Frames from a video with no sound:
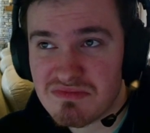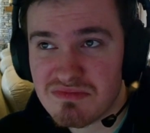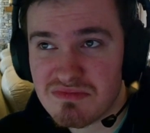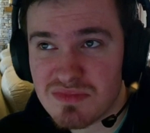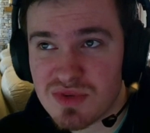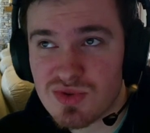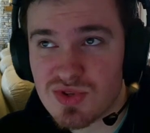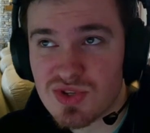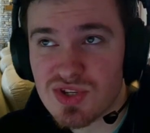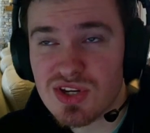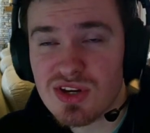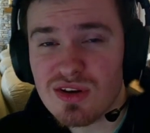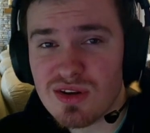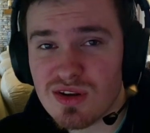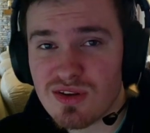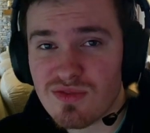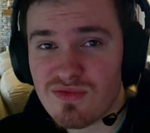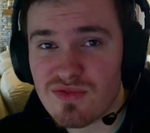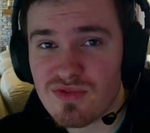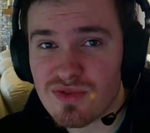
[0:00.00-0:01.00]
most
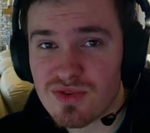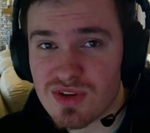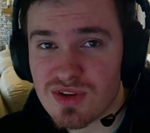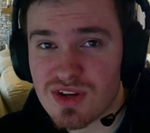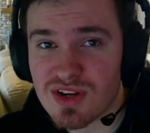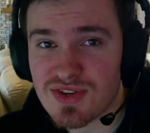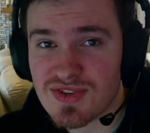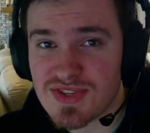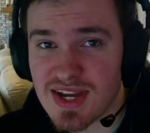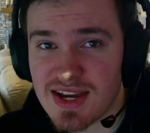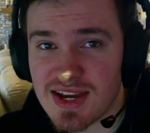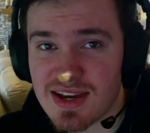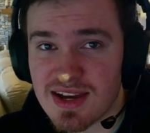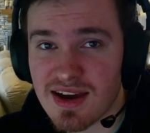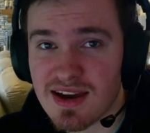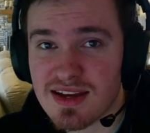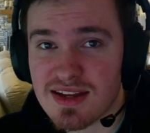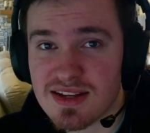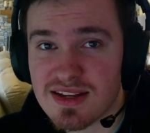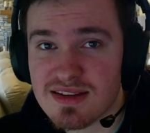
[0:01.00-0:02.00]
certainly for the last
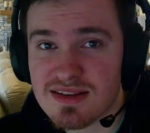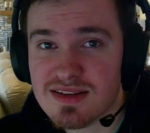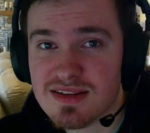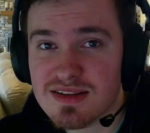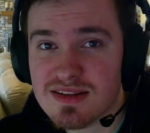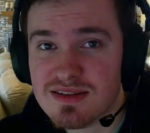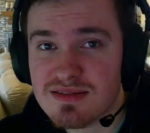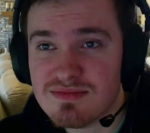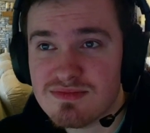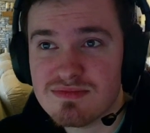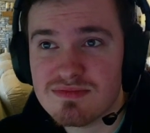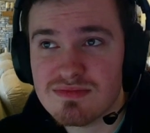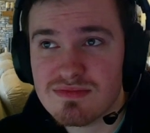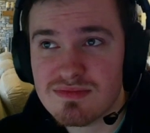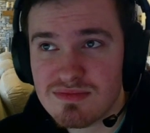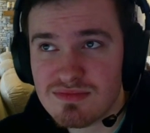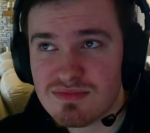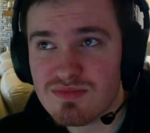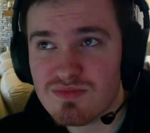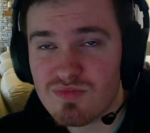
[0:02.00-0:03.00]
decade,
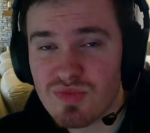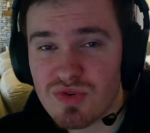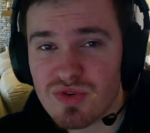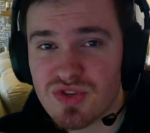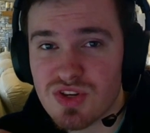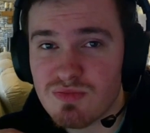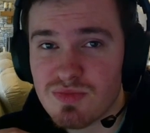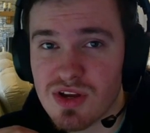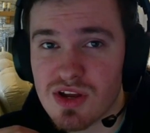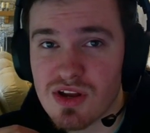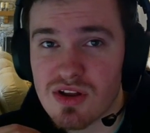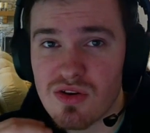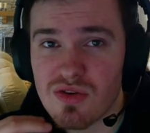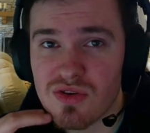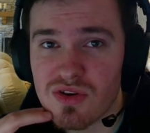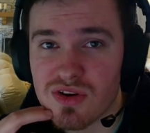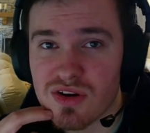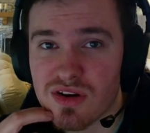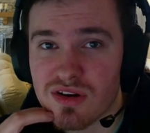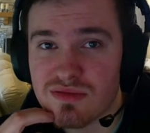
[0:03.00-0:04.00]
possibly
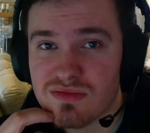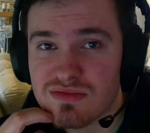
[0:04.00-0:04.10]
longer,